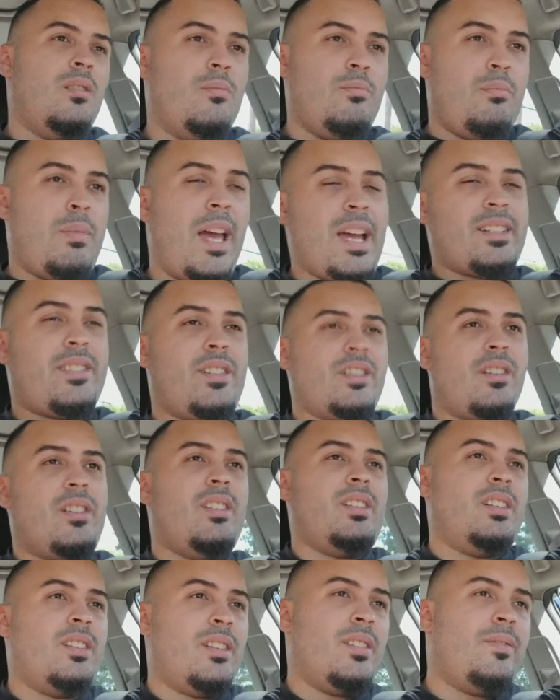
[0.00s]
back
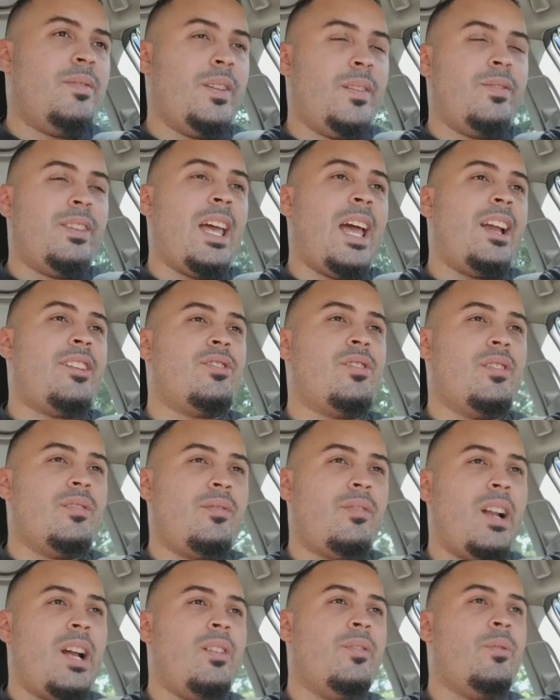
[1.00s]
during the 5th action
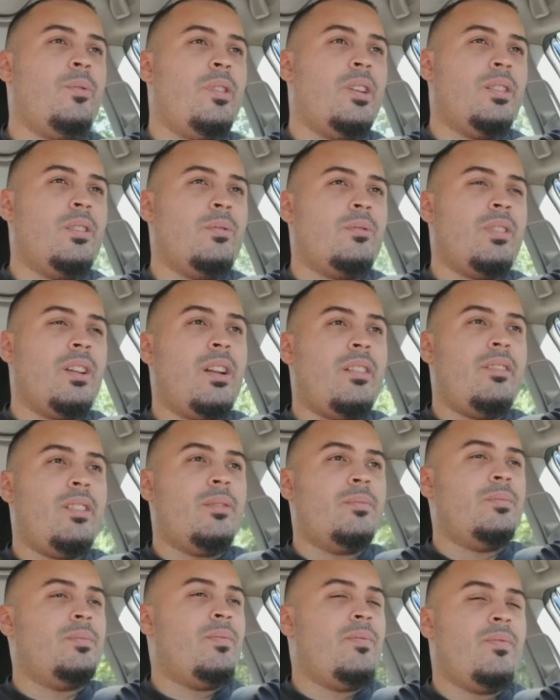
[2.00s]
of round 1 or
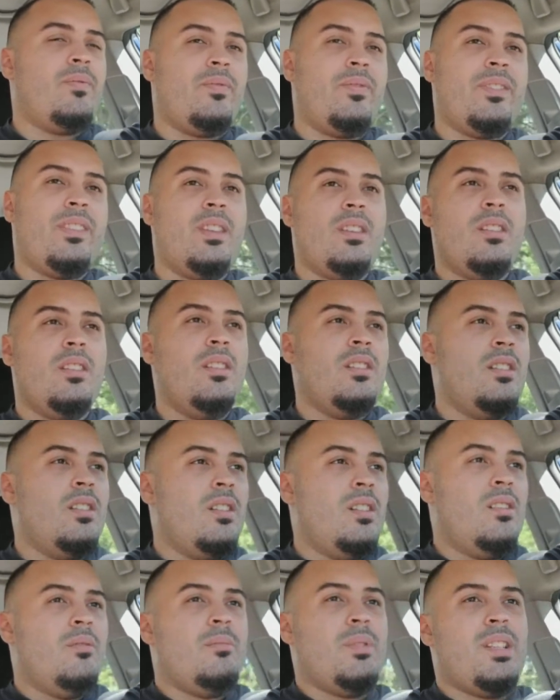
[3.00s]
whatever.
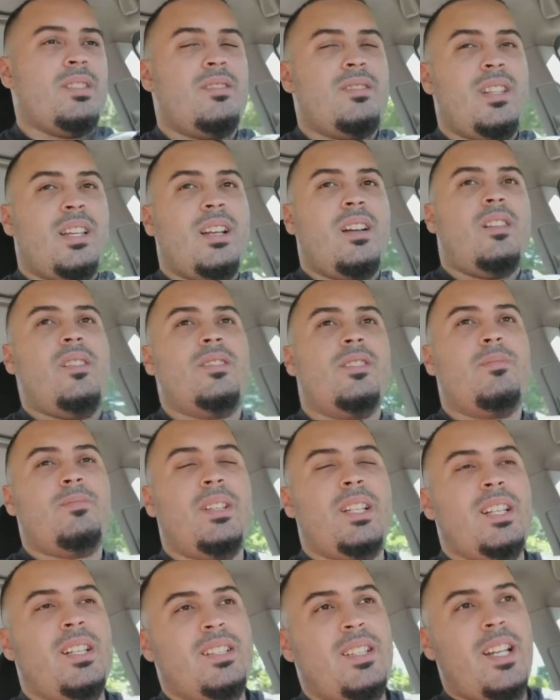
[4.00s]
Because it's like, oh, there's
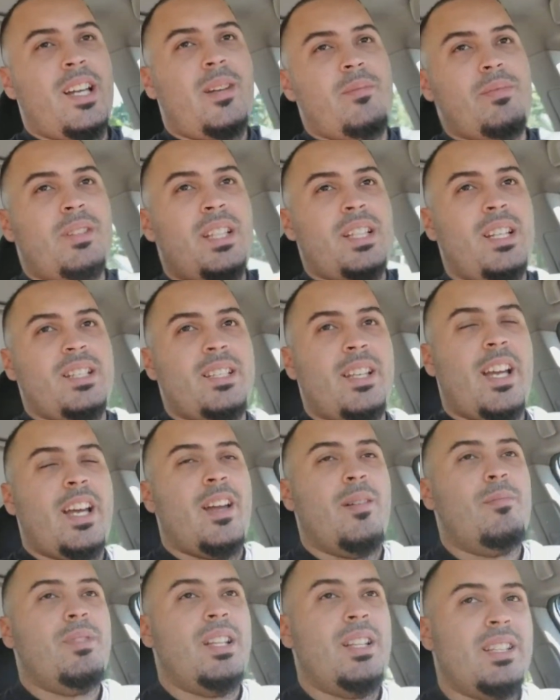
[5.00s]
plenty of time,
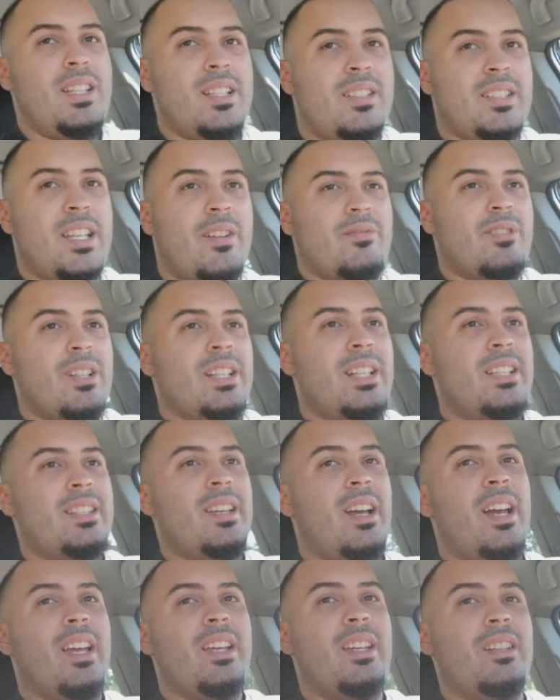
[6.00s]
and then things get really
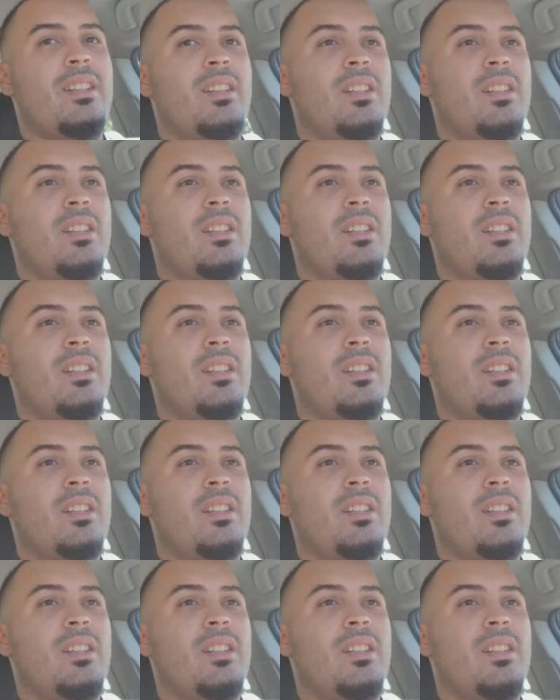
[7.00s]
tight.